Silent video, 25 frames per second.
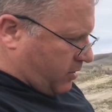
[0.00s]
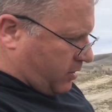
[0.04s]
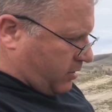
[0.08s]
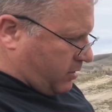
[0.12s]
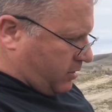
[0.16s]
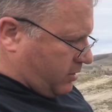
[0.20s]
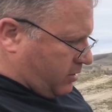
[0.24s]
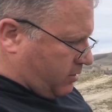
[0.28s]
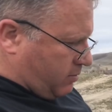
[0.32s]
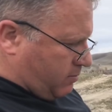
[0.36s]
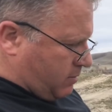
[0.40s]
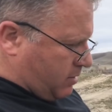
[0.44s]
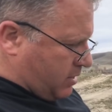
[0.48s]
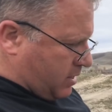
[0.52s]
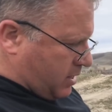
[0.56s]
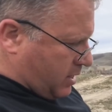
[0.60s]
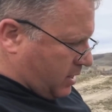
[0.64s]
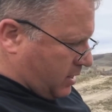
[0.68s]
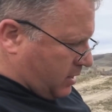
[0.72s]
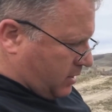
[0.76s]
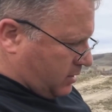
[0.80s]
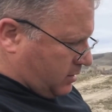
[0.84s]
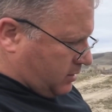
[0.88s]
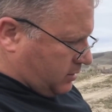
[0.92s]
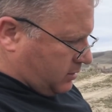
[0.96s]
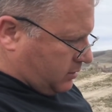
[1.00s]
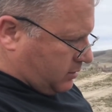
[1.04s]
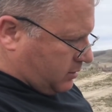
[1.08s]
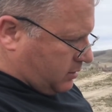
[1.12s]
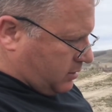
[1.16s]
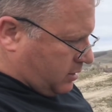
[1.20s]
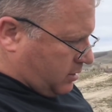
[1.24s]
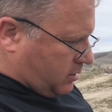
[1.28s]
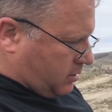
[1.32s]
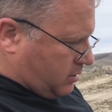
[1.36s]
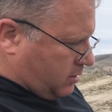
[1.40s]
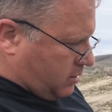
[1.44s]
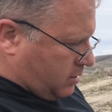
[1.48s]
under the bell.
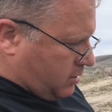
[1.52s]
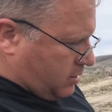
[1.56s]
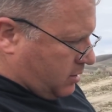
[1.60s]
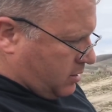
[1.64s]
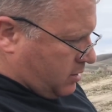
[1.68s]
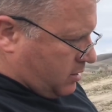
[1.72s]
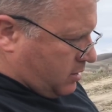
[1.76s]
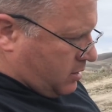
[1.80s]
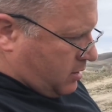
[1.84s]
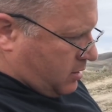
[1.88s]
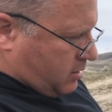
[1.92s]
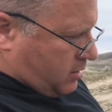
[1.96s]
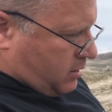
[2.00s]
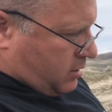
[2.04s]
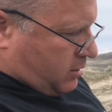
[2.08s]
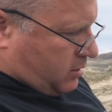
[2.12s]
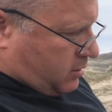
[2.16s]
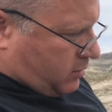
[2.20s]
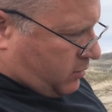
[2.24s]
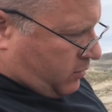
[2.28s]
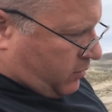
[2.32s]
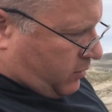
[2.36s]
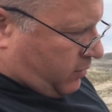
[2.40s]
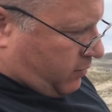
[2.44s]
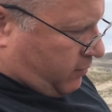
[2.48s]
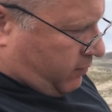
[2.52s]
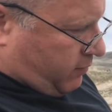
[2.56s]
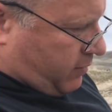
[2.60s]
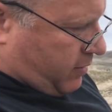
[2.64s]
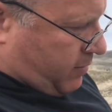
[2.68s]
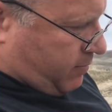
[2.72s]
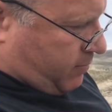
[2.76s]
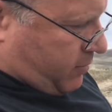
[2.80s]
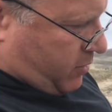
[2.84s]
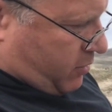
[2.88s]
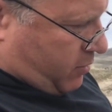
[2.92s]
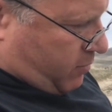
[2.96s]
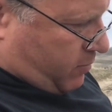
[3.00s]
So with it
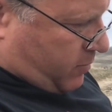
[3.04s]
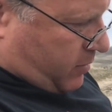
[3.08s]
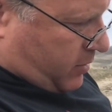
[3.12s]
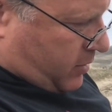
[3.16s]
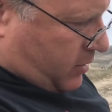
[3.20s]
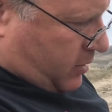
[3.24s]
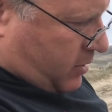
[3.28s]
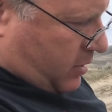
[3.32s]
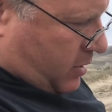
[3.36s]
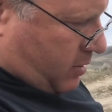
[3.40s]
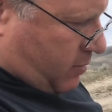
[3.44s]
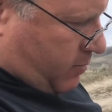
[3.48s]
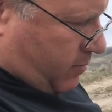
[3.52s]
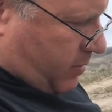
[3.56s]
flipped open, it's got